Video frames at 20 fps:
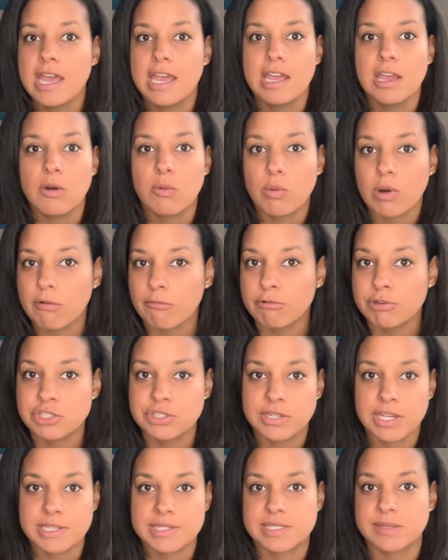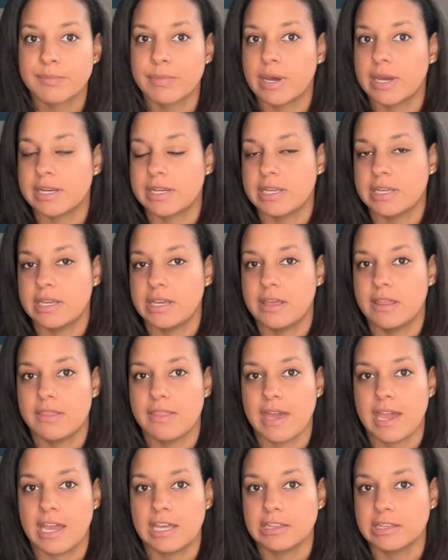what would you get somebody
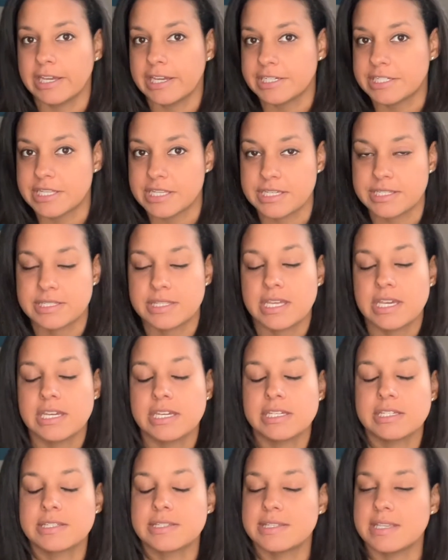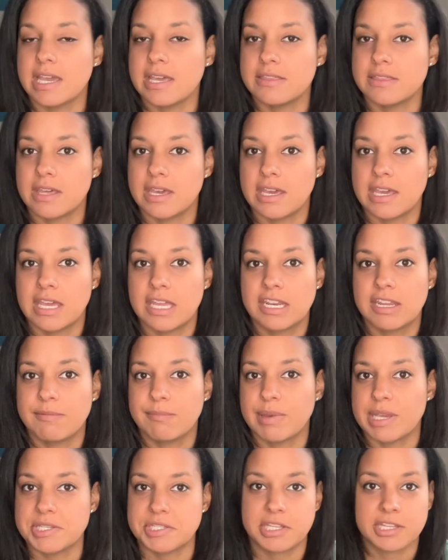that liked these things and then
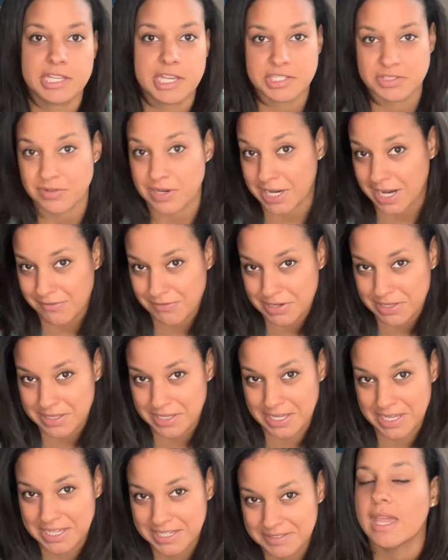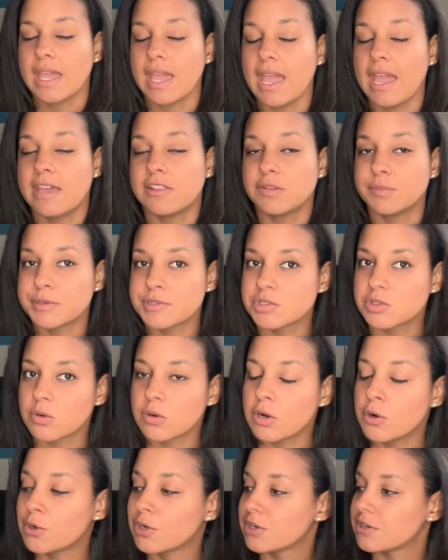basically has read everything? And the bookstore
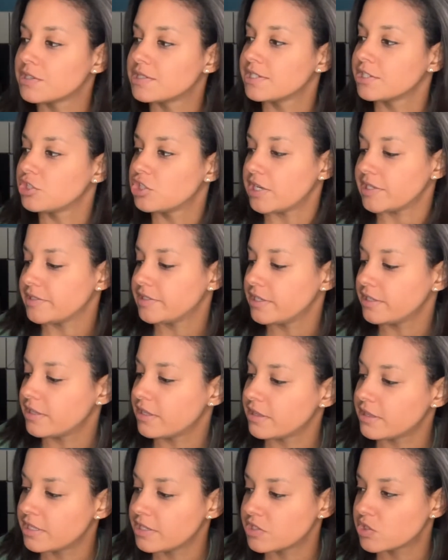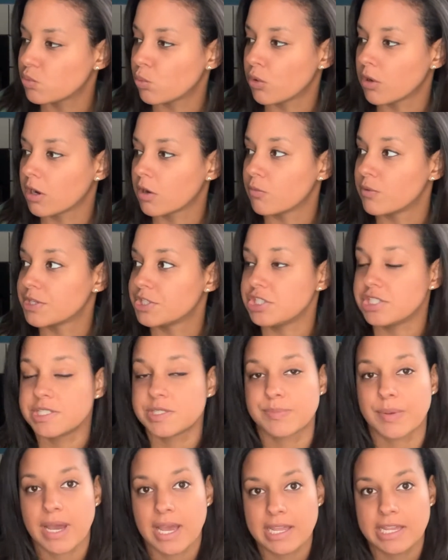owner suggested this work, which is
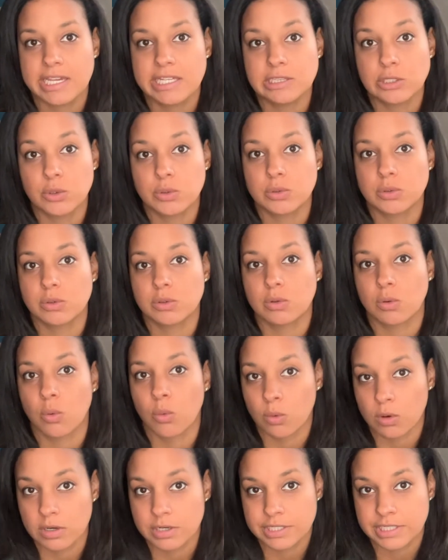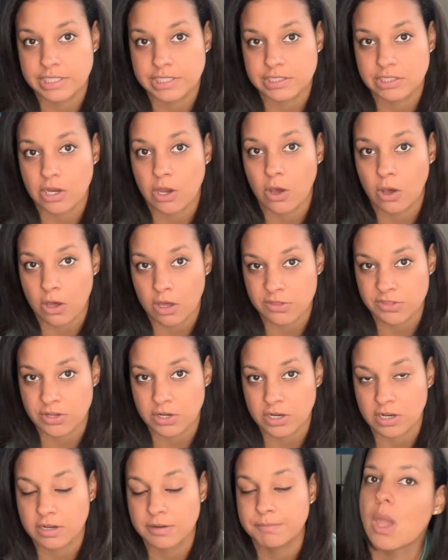by a local Oregon
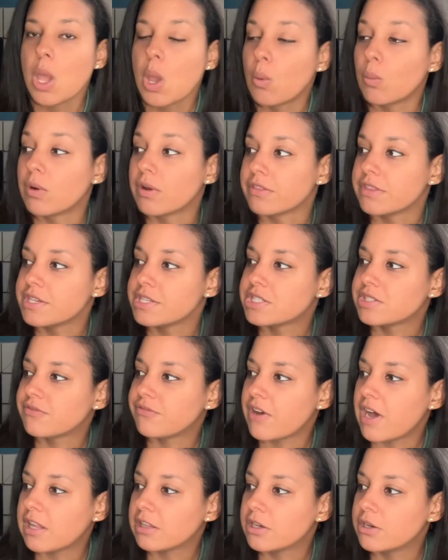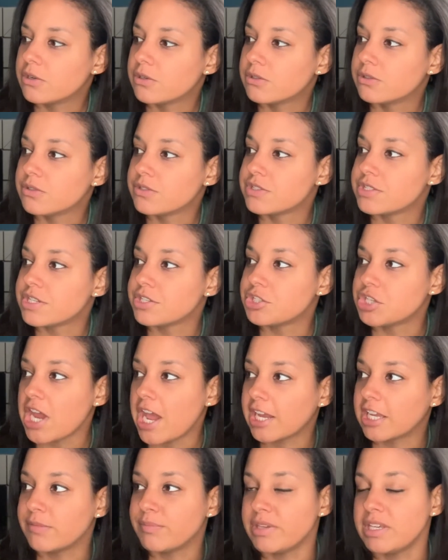author, where this follows
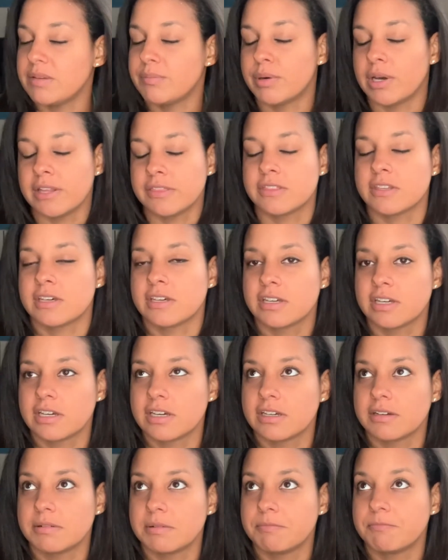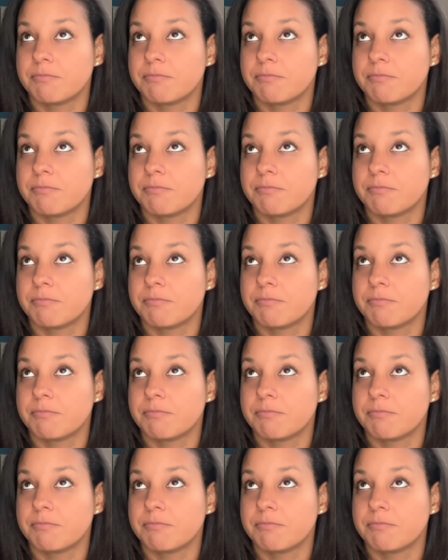Jackaby, but the